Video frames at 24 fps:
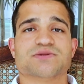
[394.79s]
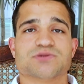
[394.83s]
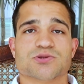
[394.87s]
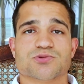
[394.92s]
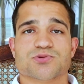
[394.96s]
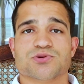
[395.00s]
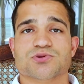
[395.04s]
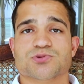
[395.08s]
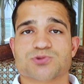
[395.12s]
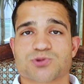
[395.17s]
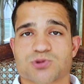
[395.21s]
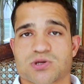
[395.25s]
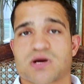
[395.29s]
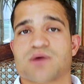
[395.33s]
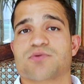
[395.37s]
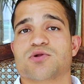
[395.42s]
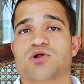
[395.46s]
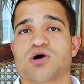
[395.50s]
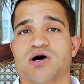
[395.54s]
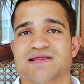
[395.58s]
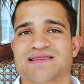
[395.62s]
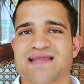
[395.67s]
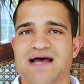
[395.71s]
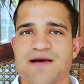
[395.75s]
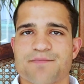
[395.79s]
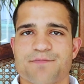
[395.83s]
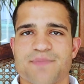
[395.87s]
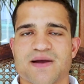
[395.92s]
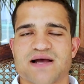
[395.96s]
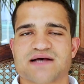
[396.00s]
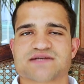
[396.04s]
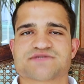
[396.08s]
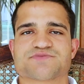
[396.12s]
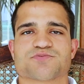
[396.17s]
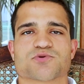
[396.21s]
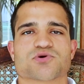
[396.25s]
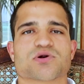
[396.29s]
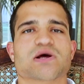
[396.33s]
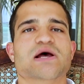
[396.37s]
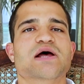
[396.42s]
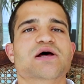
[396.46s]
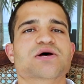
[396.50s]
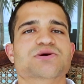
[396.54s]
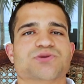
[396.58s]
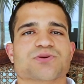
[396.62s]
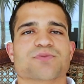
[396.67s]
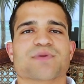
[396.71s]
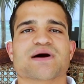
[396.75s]
don't you travel on that passport?
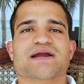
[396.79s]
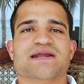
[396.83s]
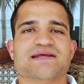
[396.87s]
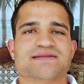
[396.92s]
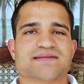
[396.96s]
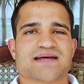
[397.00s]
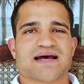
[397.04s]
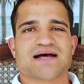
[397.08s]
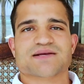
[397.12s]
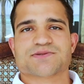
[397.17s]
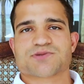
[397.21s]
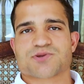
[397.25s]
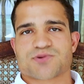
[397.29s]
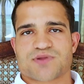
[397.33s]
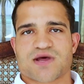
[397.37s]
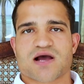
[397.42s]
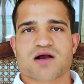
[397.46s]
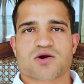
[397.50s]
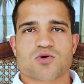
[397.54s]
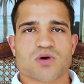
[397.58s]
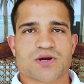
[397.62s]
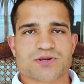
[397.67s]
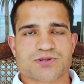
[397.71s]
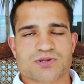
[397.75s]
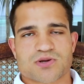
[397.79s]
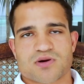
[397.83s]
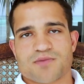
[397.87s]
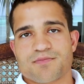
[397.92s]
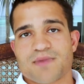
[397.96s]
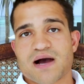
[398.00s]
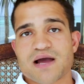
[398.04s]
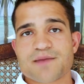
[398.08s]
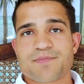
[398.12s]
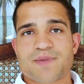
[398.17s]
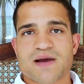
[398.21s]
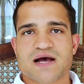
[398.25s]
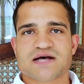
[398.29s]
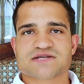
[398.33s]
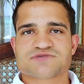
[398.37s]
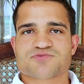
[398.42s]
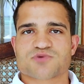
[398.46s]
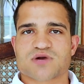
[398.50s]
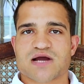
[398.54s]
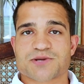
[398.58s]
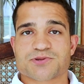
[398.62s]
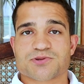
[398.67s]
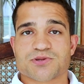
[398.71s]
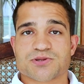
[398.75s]
So you might need to answer that question. On my
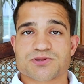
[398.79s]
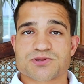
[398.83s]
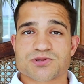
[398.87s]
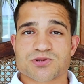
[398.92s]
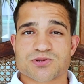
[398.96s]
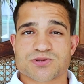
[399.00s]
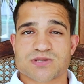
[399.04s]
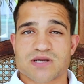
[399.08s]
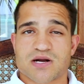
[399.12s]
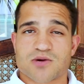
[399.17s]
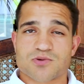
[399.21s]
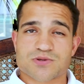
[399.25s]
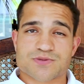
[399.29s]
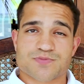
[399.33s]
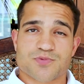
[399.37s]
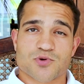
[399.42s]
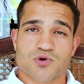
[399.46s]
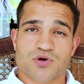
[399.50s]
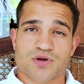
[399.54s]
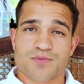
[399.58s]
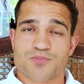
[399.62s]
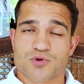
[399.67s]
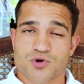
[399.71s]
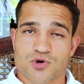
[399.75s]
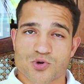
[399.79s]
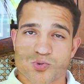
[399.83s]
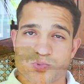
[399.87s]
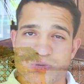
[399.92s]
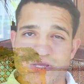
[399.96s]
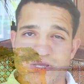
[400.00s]
passport, actually it shows that I was born in Puerto